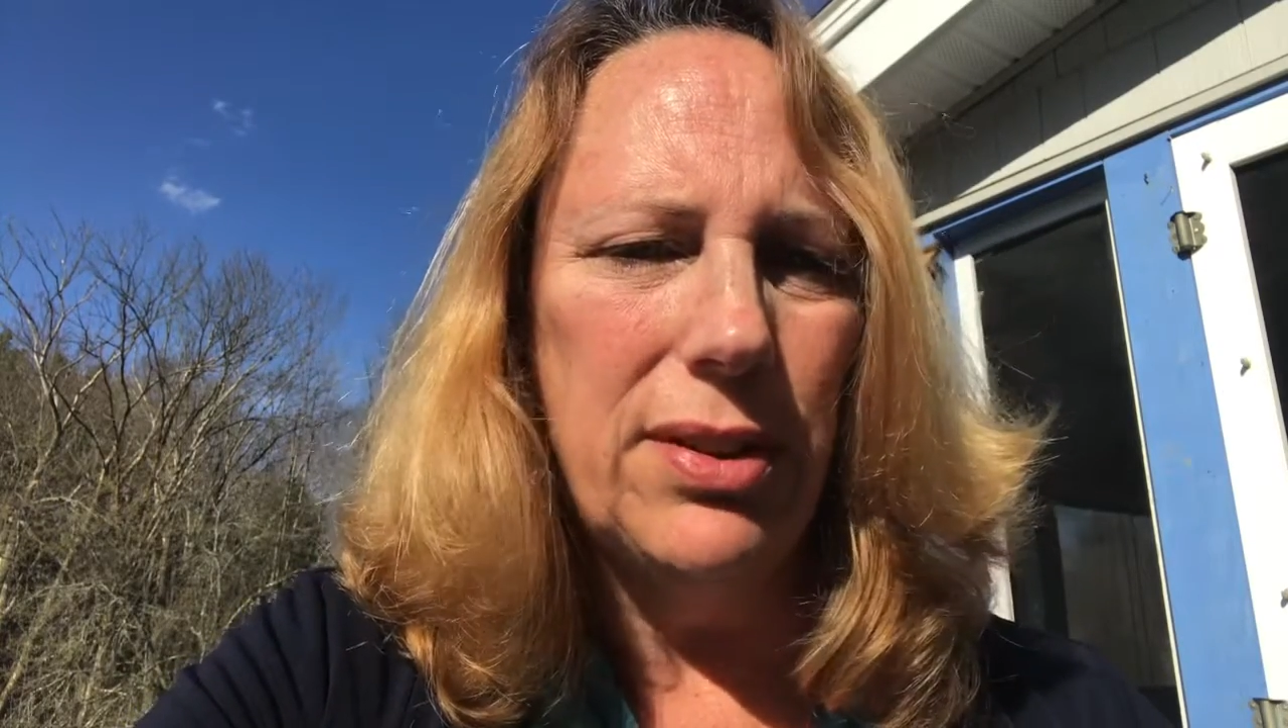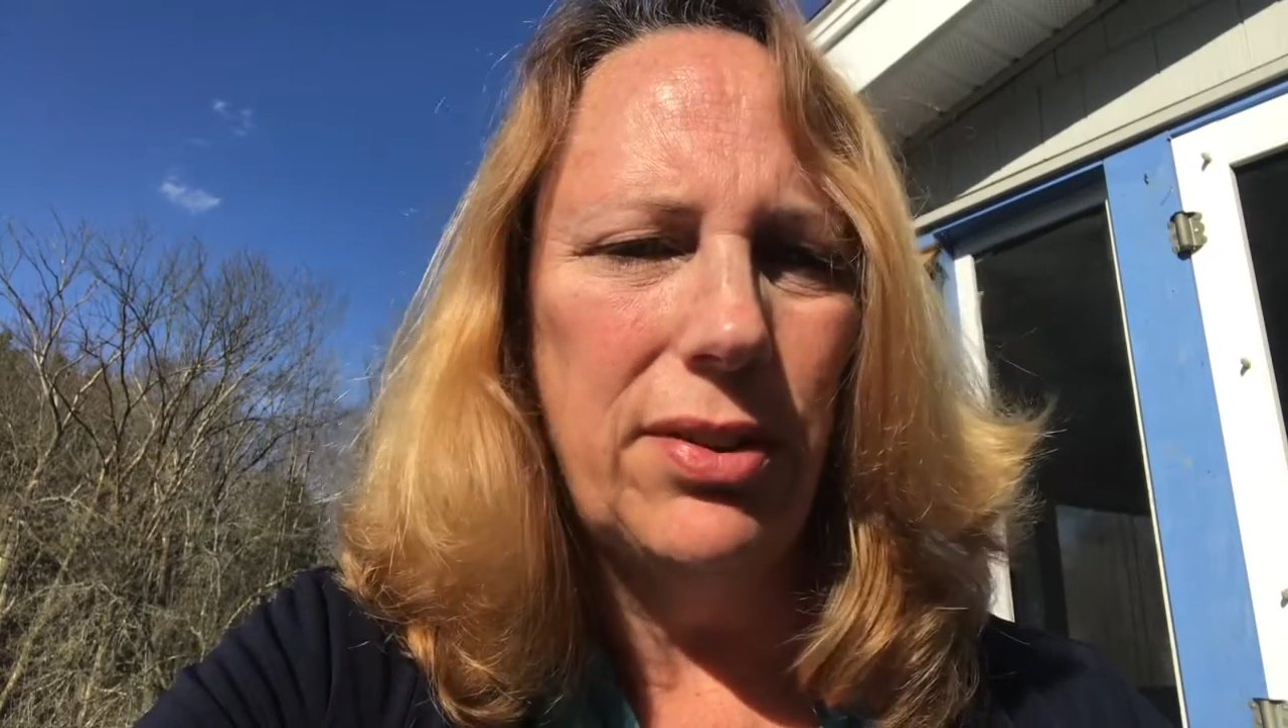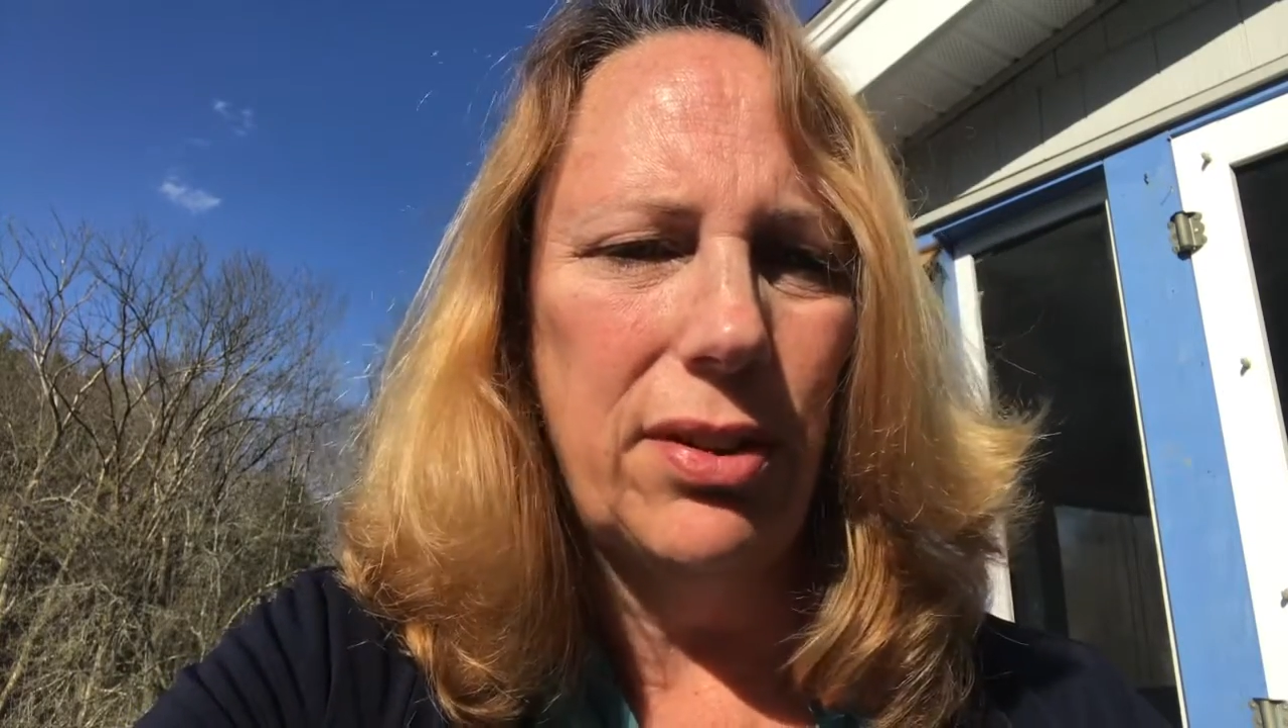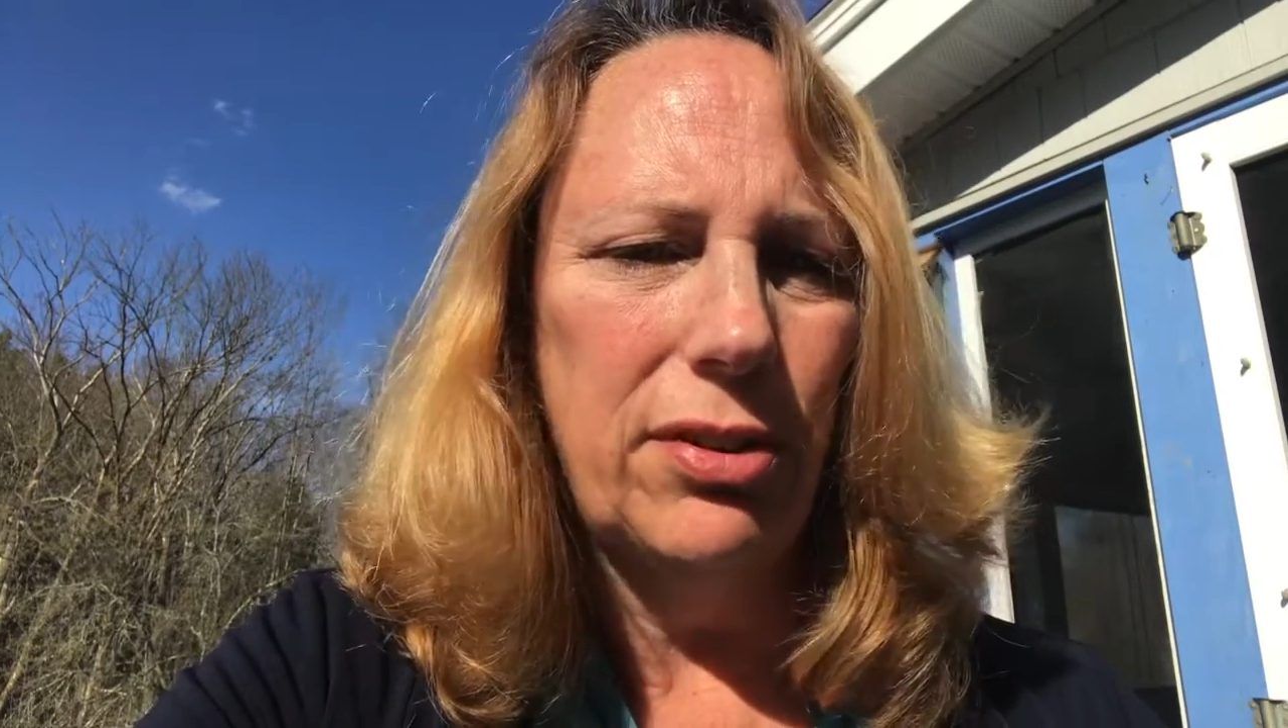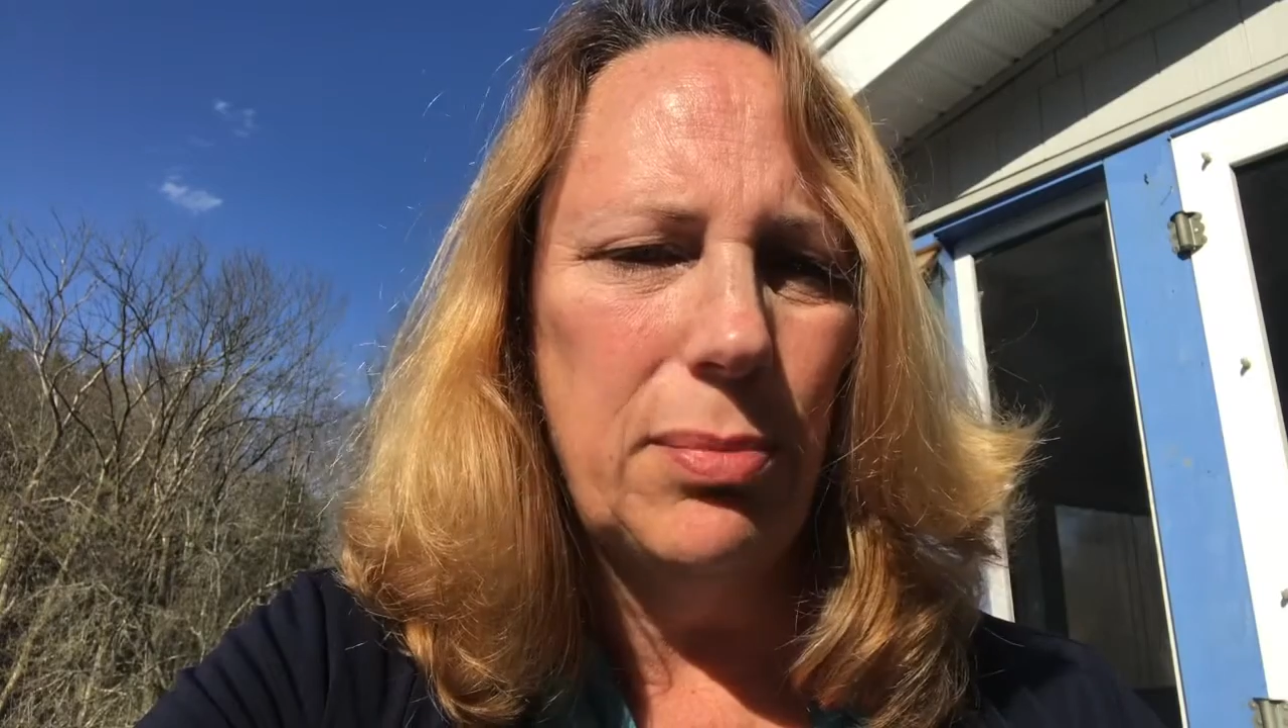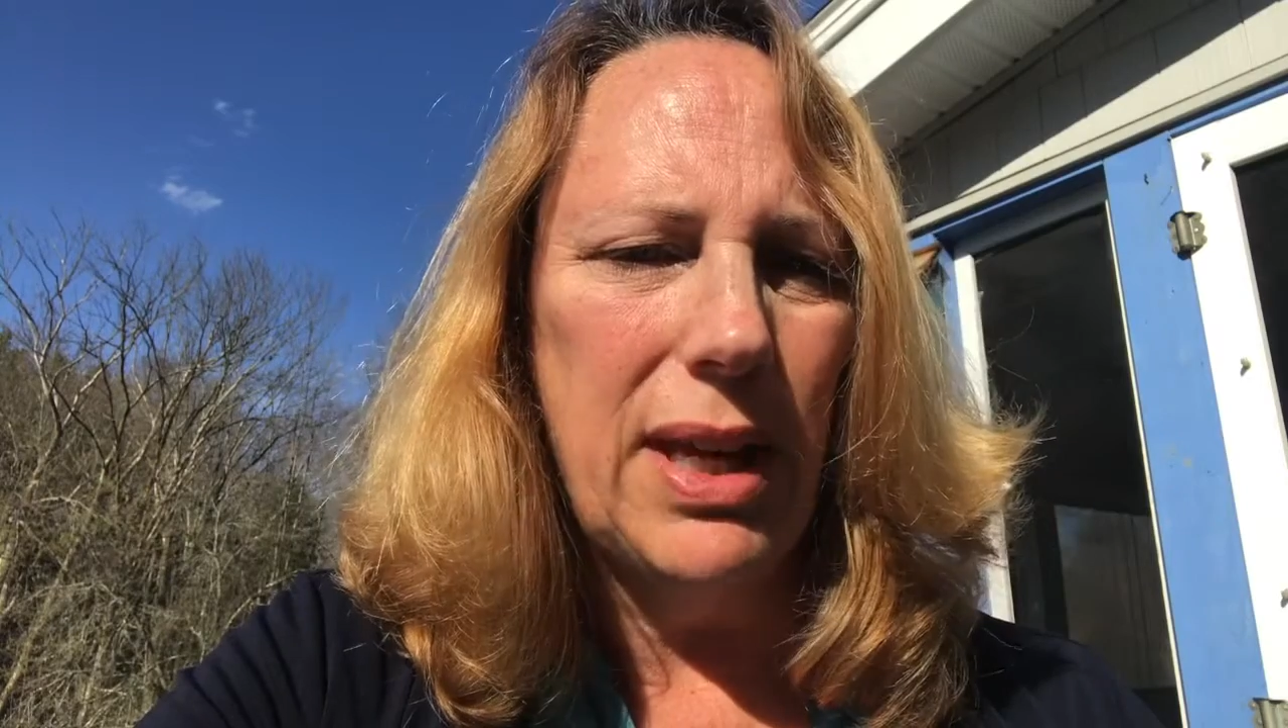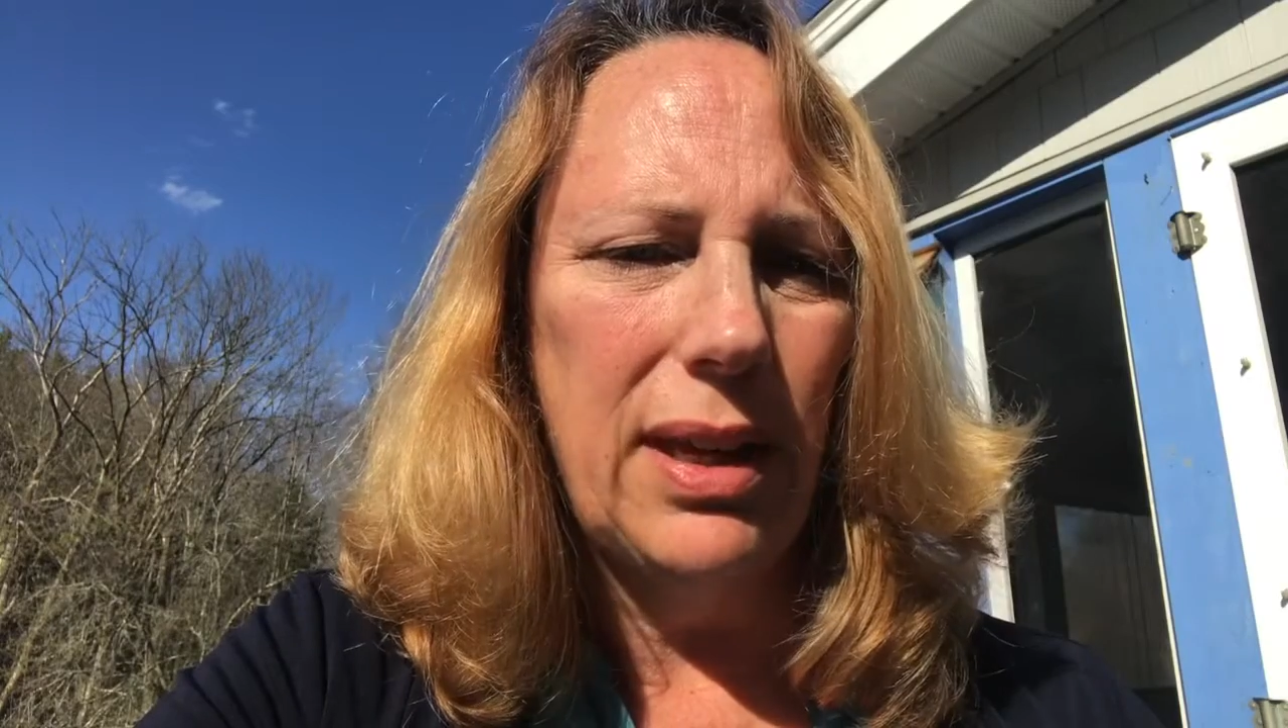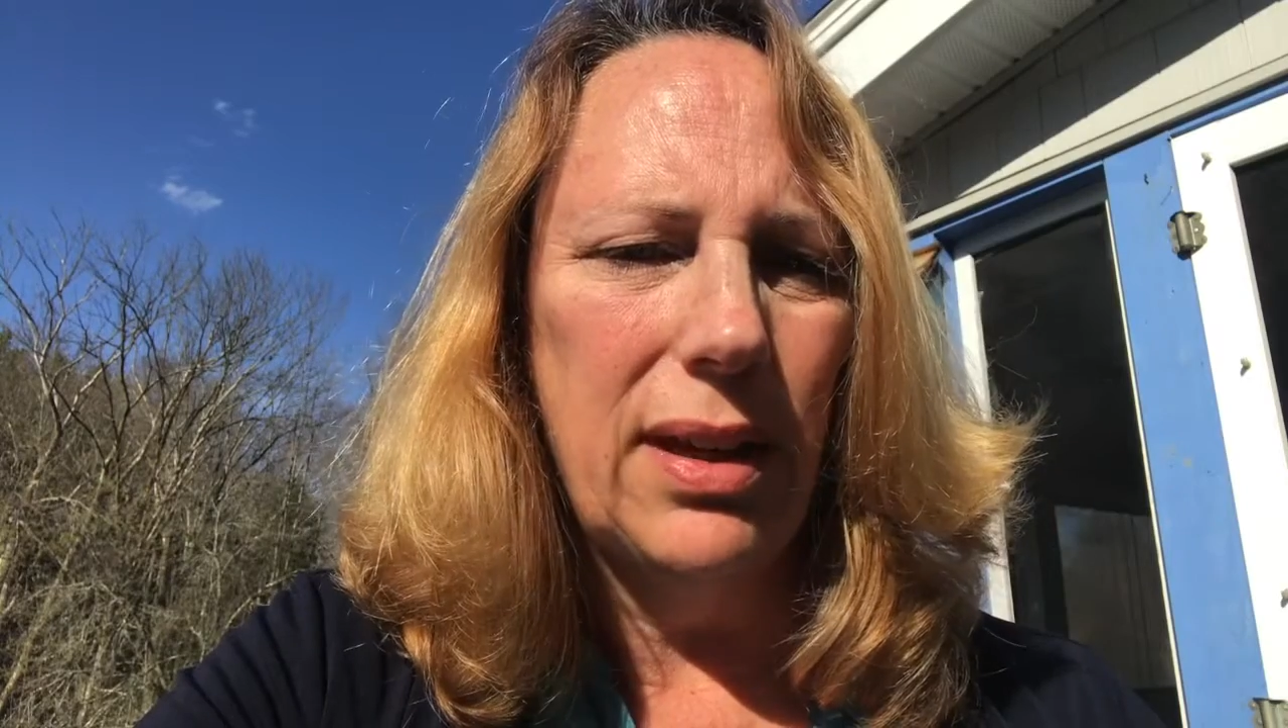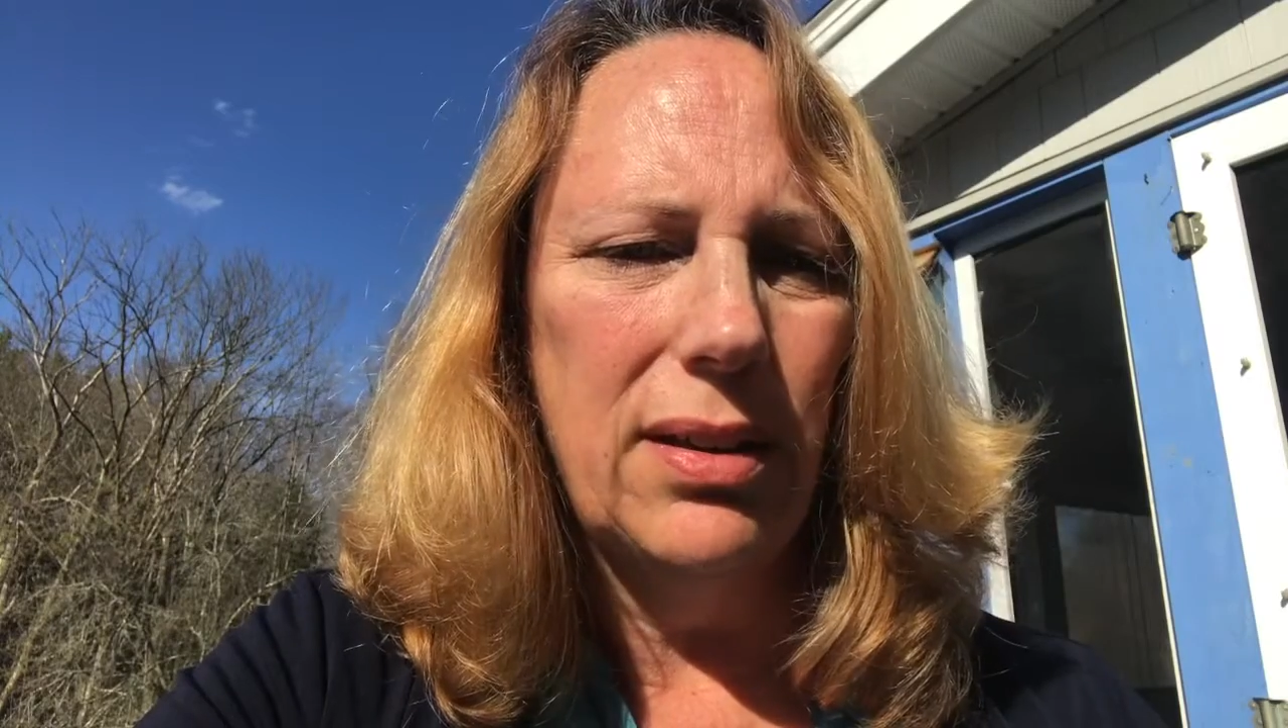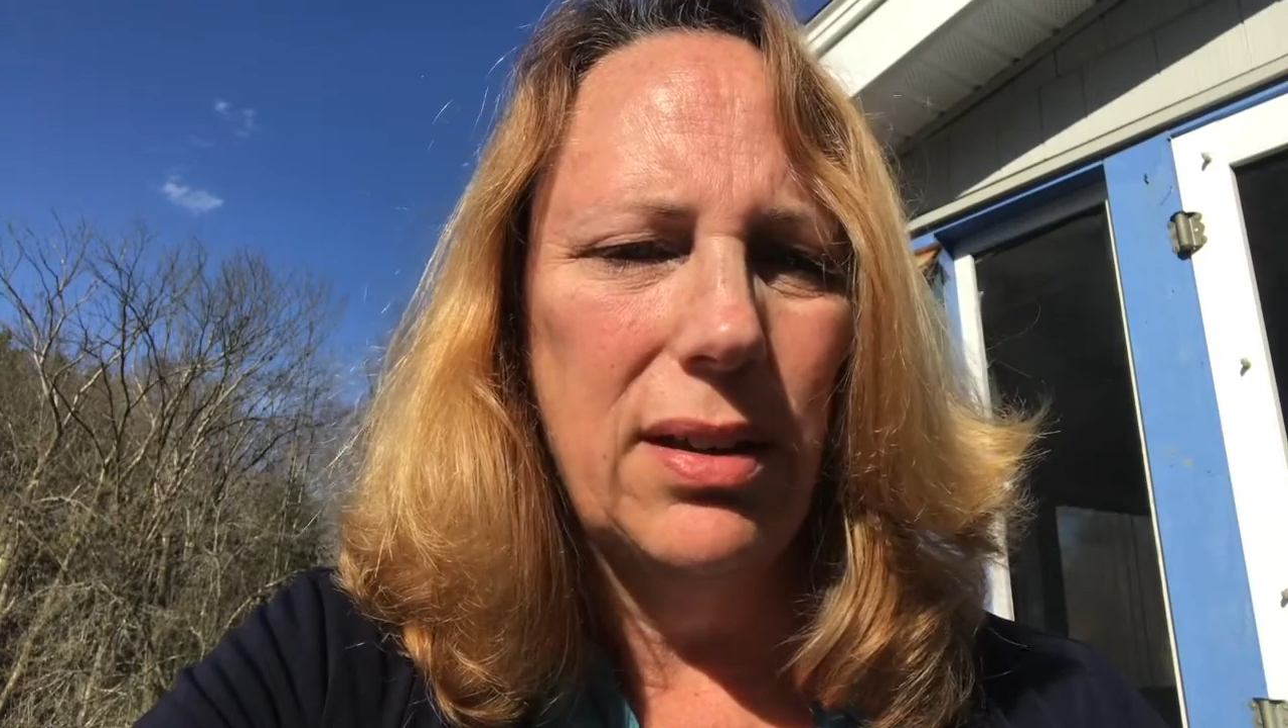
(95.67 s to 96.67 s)
decision
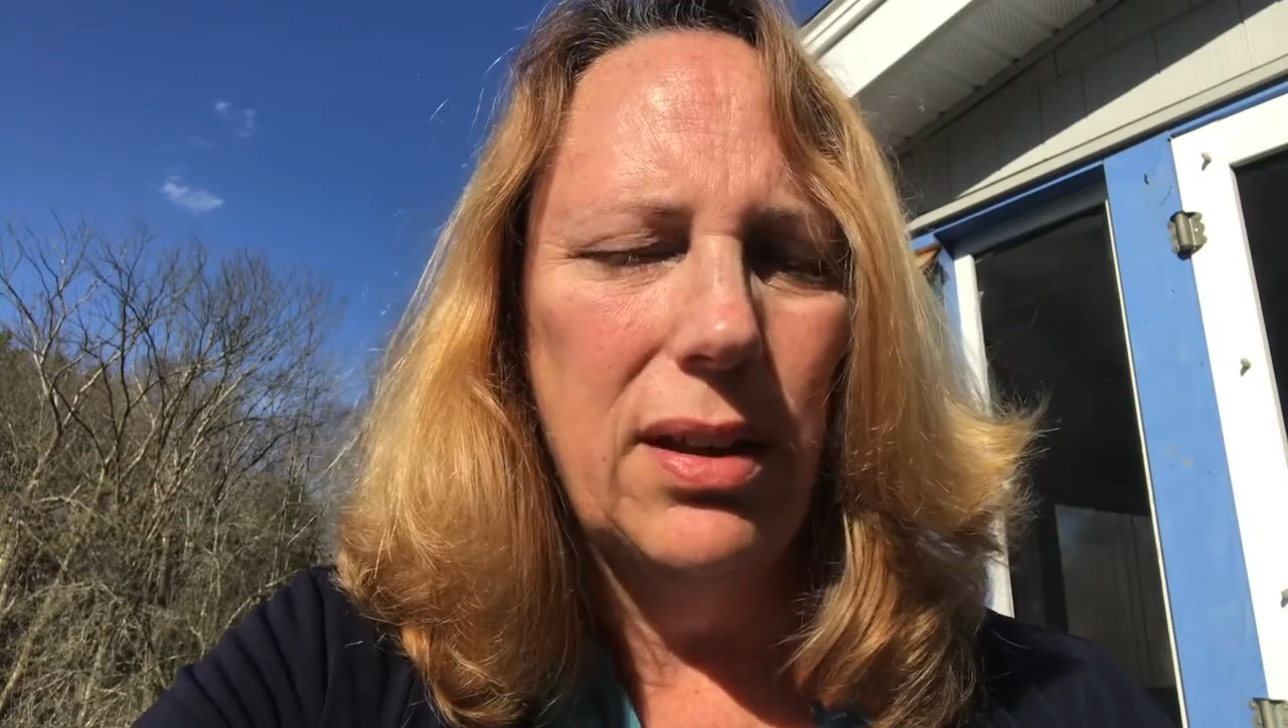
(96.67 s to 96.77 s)
making.